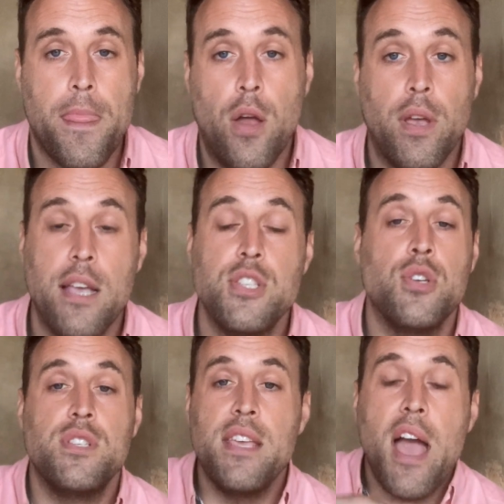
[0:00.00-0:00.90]
Okay, so
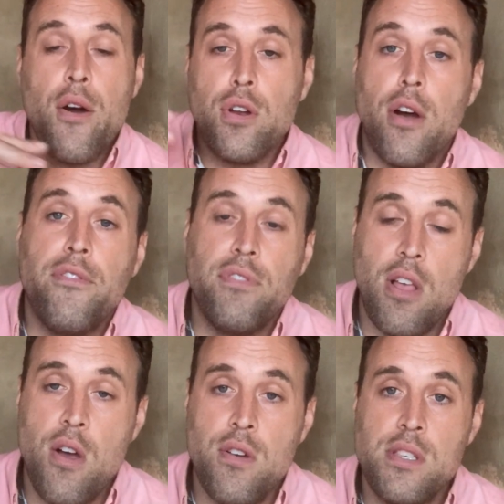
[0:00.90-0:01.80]
see how it all
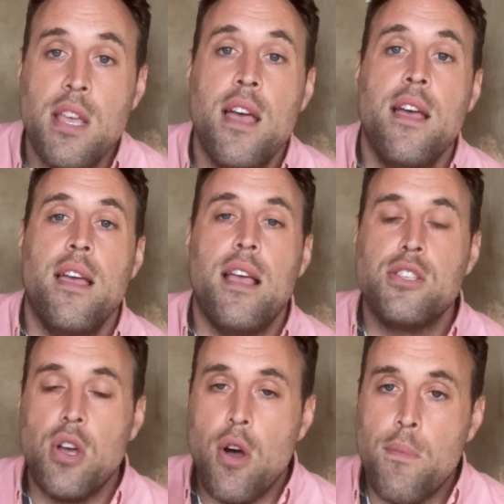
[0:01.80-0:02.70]
flows? It's
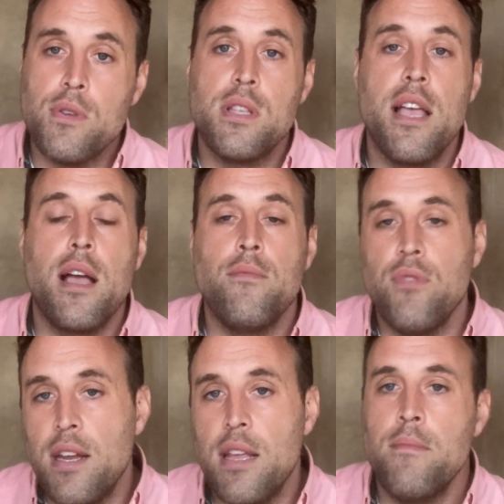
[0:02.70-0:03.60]
almost like I'm
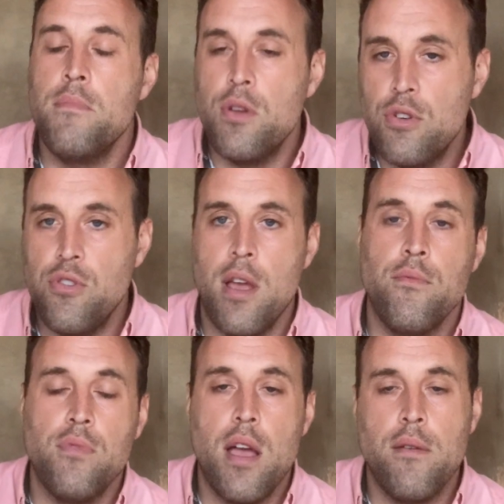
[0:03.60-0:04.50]
reading music.
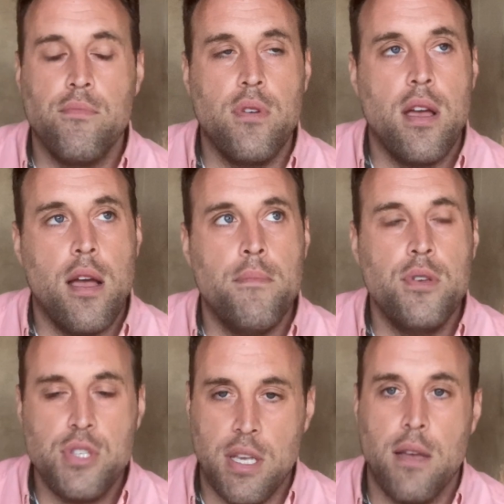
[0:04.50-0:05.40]

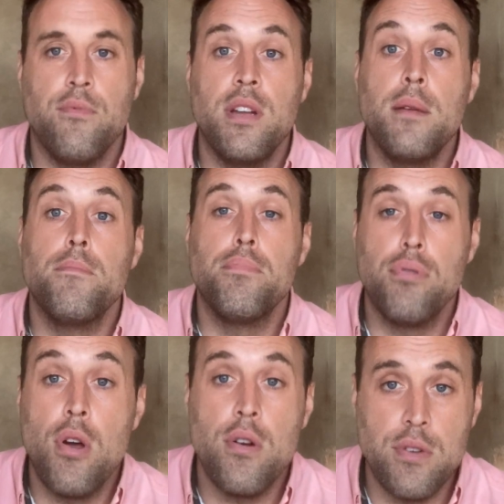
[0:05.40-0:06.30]
I'm reading
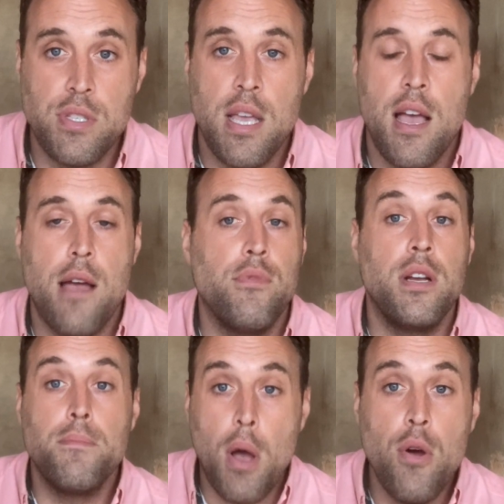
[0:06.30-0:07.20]
prose. I'm
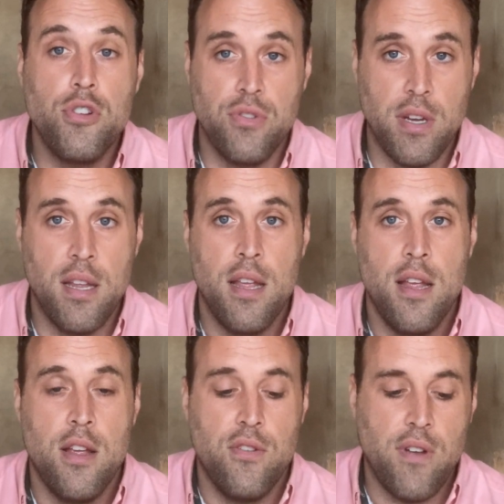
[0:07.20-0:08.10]
reading poetry,
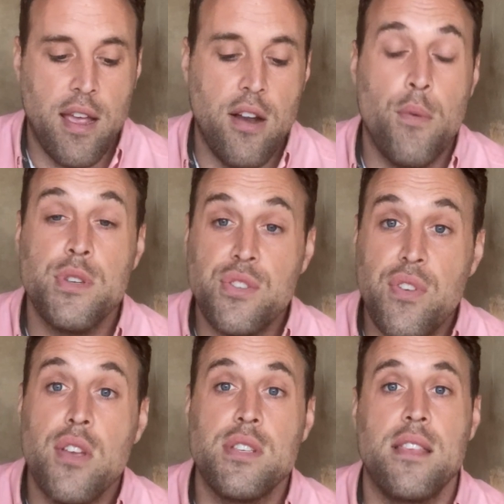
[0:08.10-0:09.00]
right? It almost
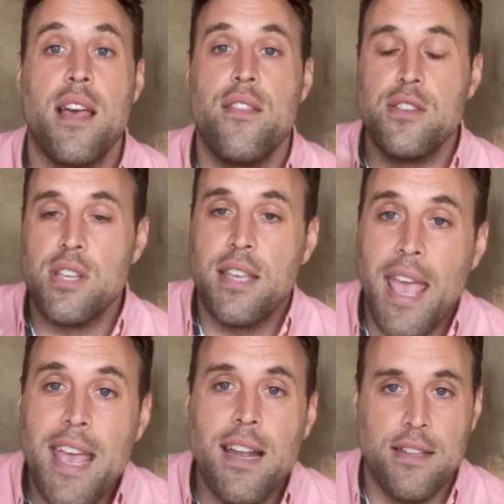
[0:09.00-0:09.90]
feels like that. There's a
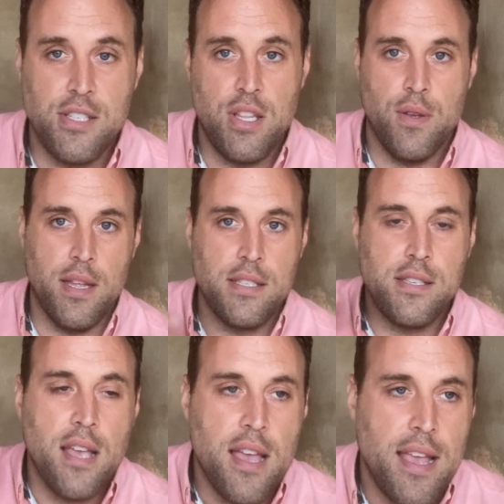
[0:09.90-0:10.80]
cadence to it.
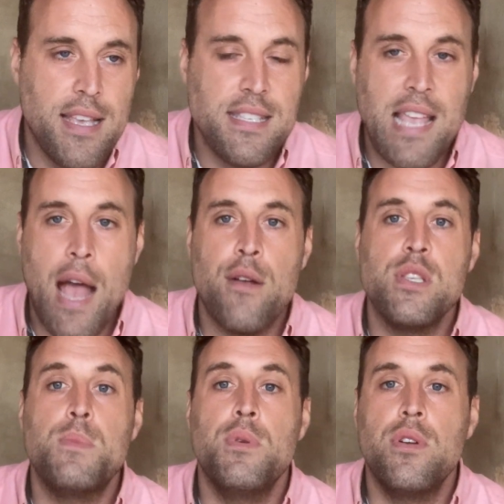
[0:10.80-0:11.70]
It
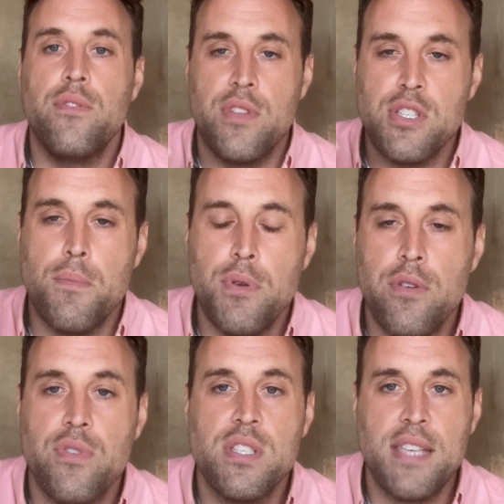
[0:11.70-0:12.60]
sounds beautiful. There's a
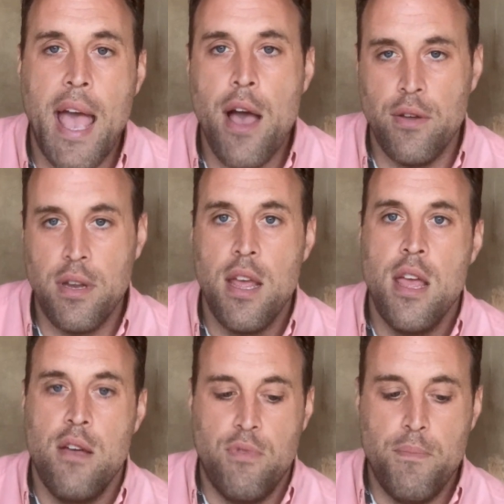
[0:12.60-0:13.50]
beautiful sound.
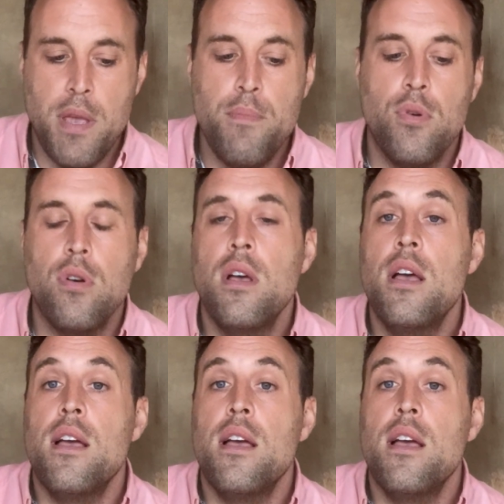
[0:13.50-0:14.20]
When people